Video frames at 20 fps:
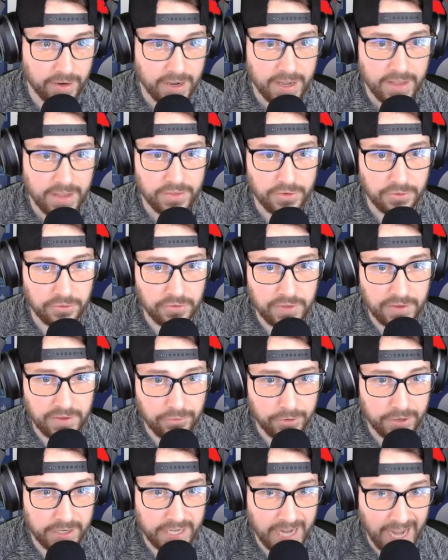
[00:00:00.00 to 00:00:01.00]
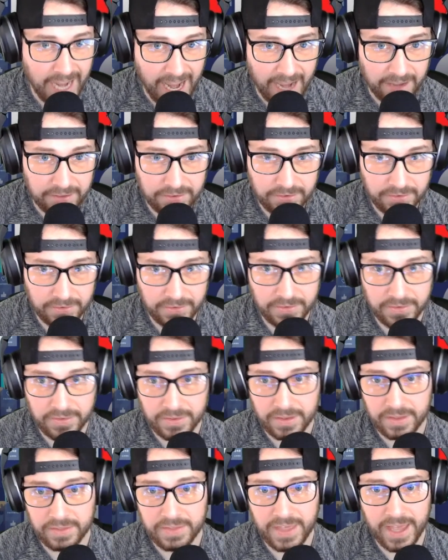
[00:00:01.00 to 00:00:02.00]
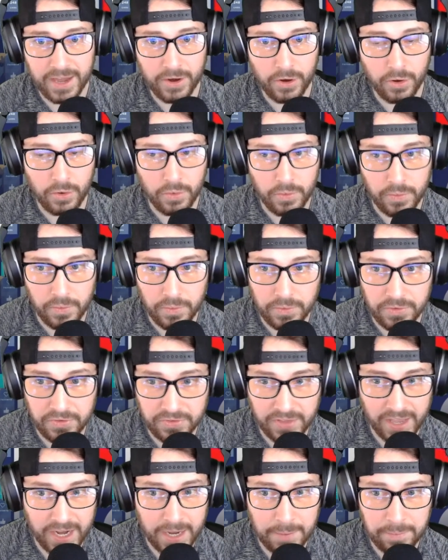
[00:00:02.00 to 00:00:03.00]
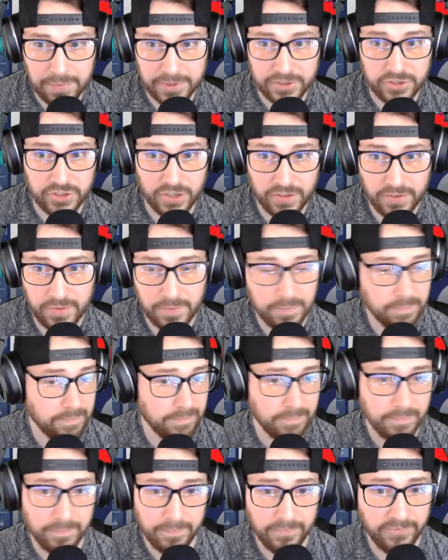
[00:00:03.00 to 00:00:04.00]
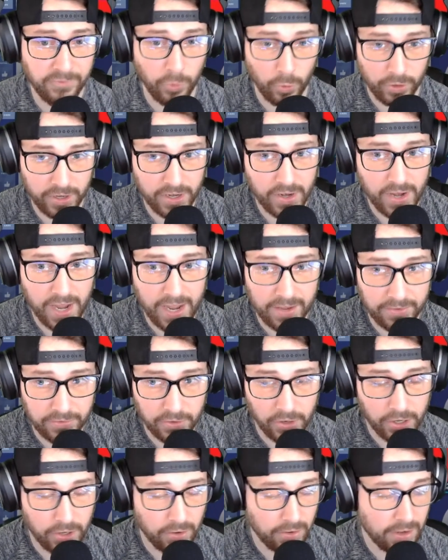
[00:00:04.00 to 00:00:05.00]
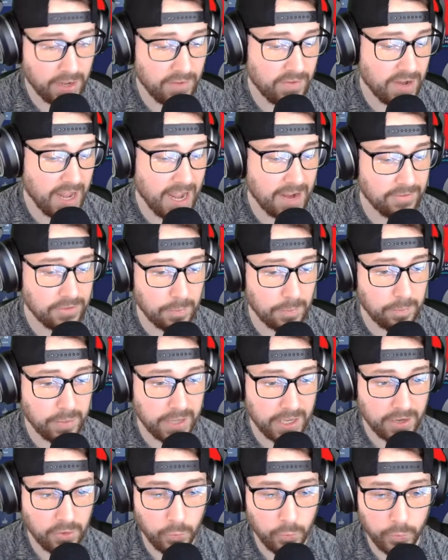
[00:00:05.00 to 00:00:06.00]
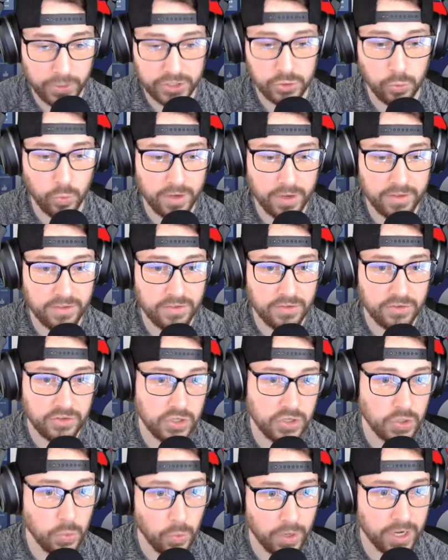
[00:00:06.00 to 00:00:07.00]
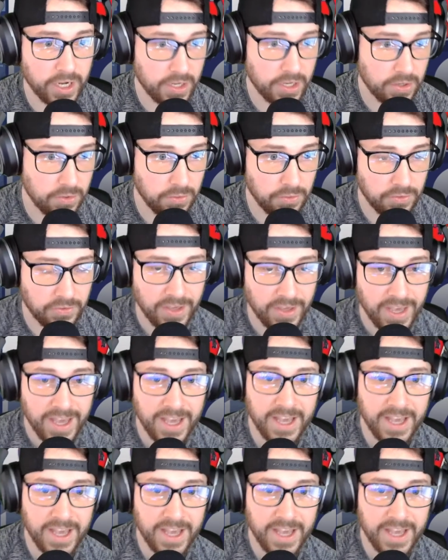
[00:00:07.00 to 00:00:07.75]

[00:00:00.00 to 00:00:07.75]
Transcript: There's different tasks that are set up just for you guys, so you don't even have to pick which ones you want to use.